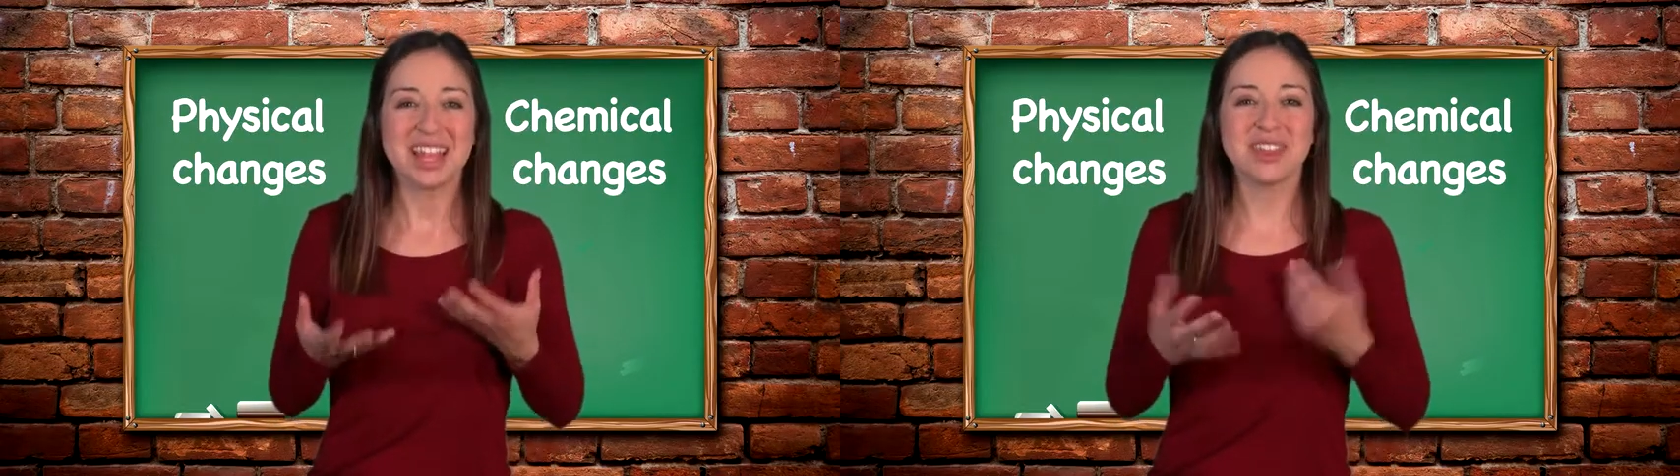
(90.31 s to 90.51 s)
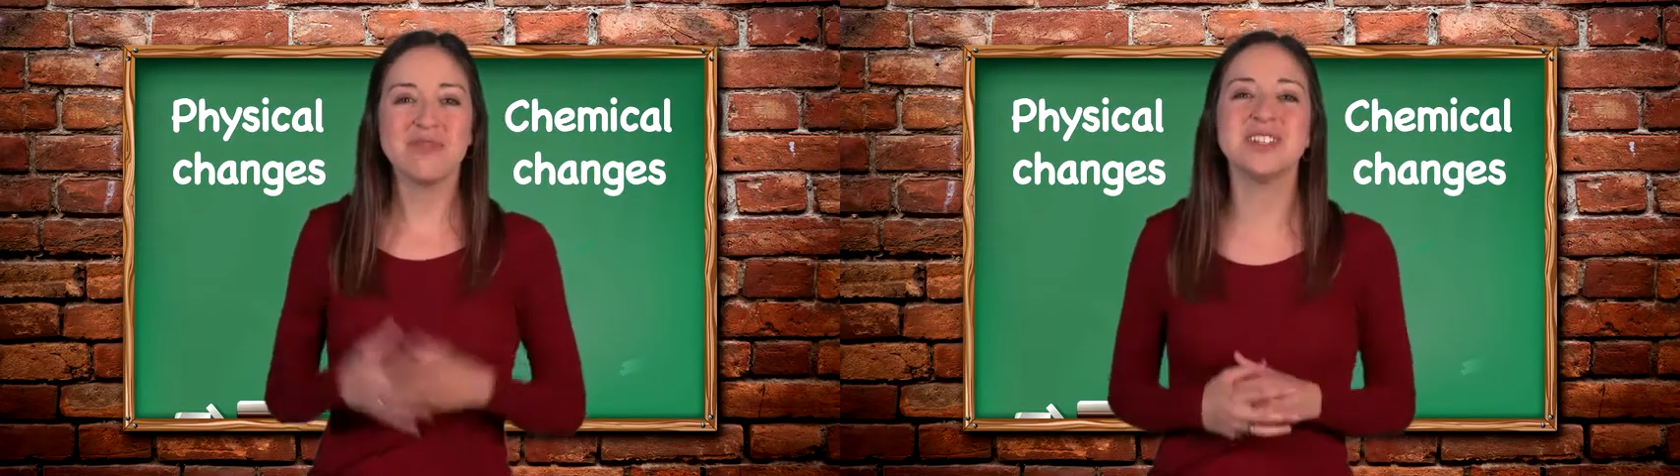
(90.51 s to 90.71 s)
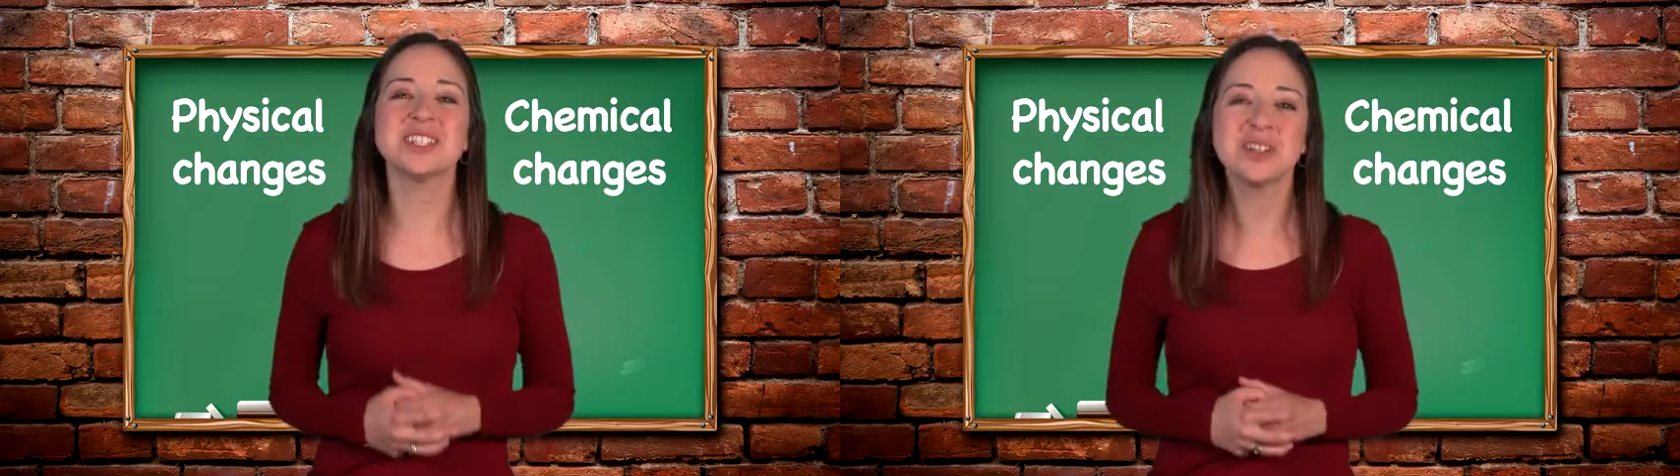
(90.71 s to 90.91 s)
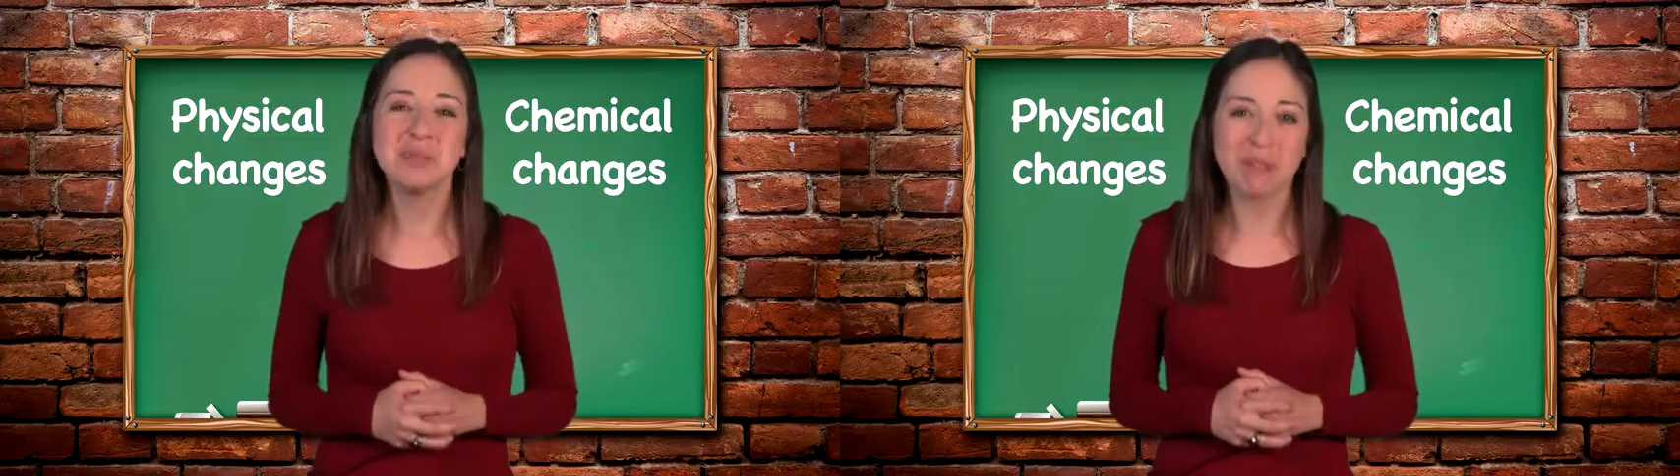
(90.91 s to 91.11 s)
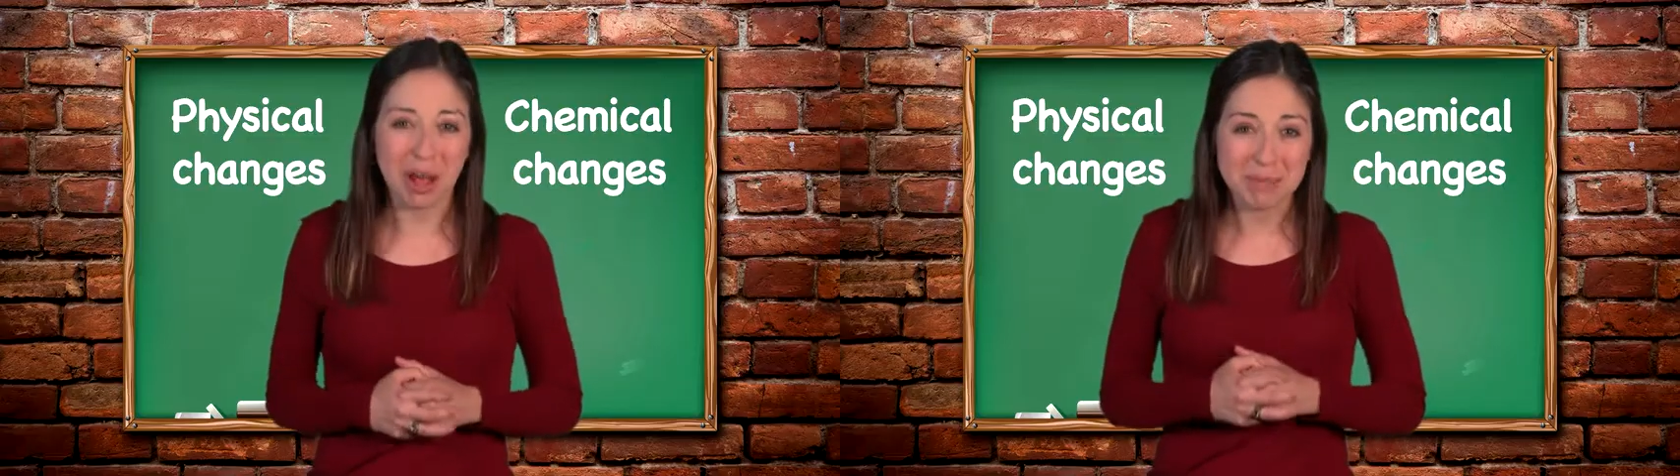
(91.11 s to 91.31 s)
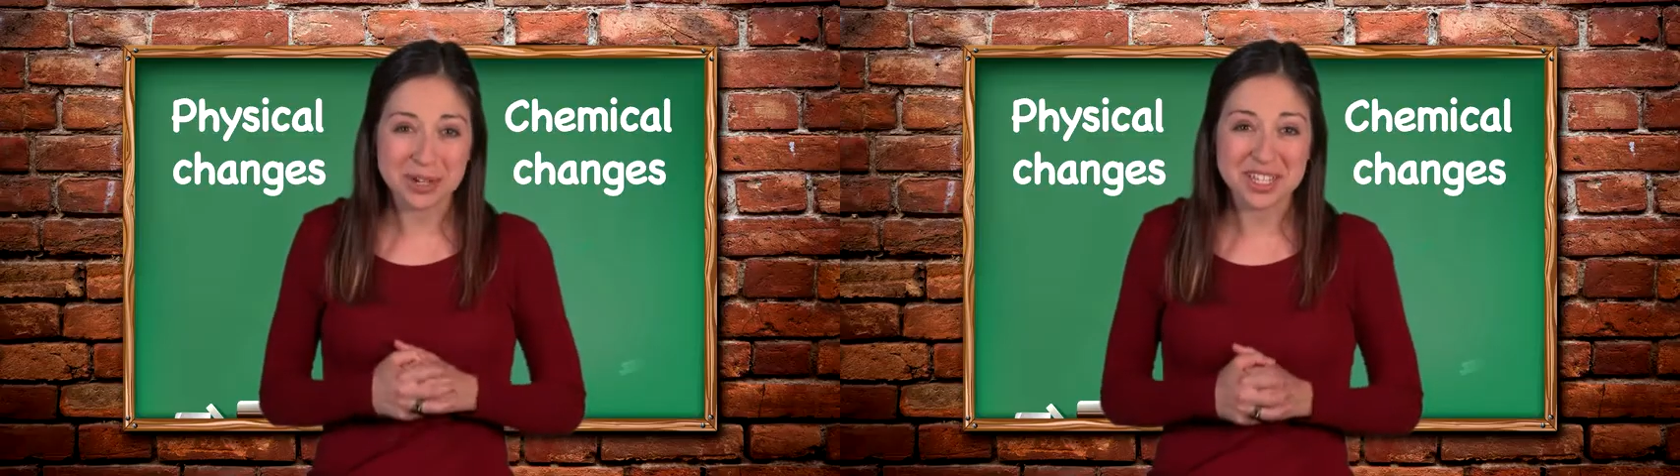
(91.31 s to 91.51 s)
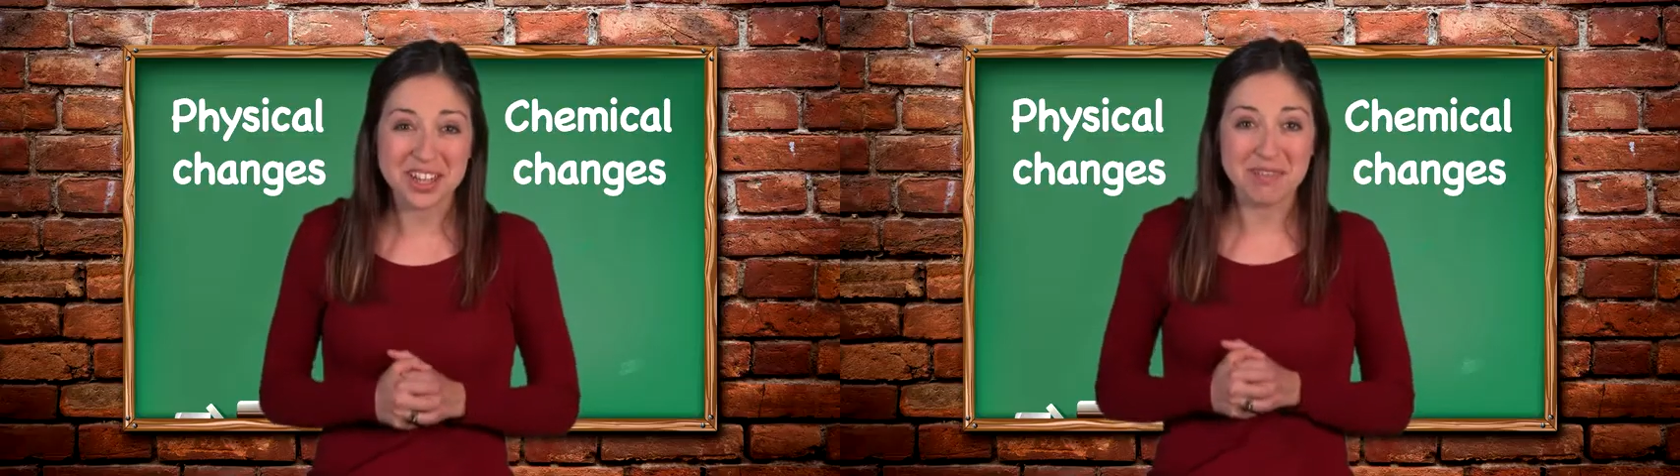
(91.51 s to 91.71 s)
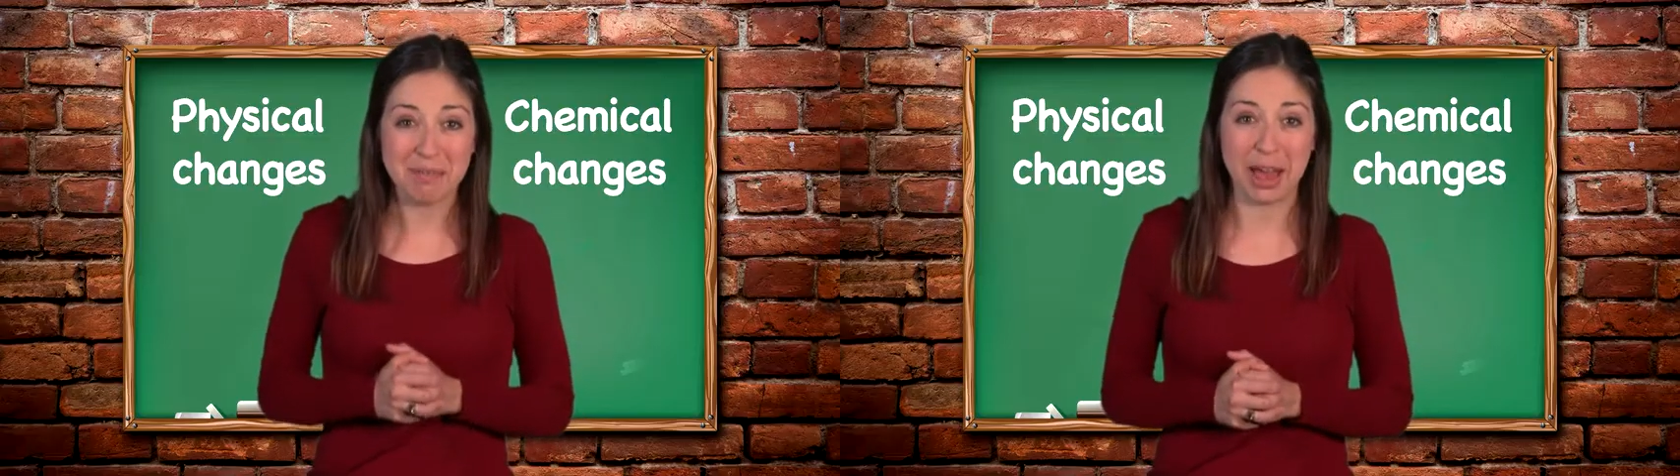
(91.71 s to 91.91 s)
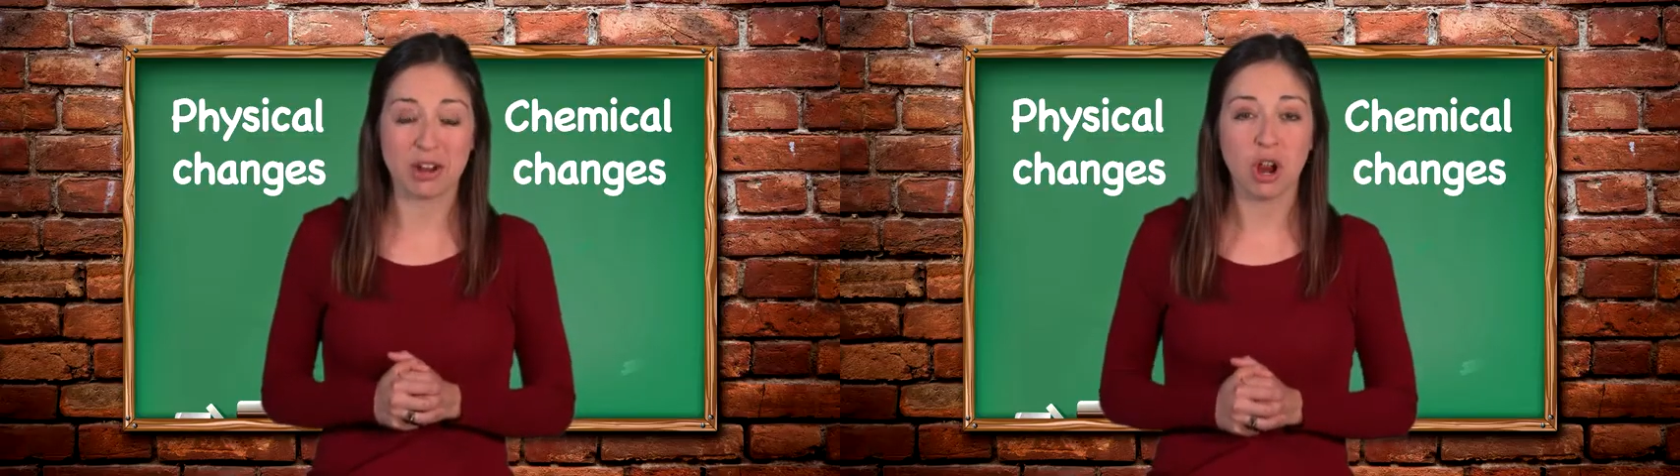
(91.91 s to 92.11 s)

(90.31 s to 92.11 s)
The physical properties of matter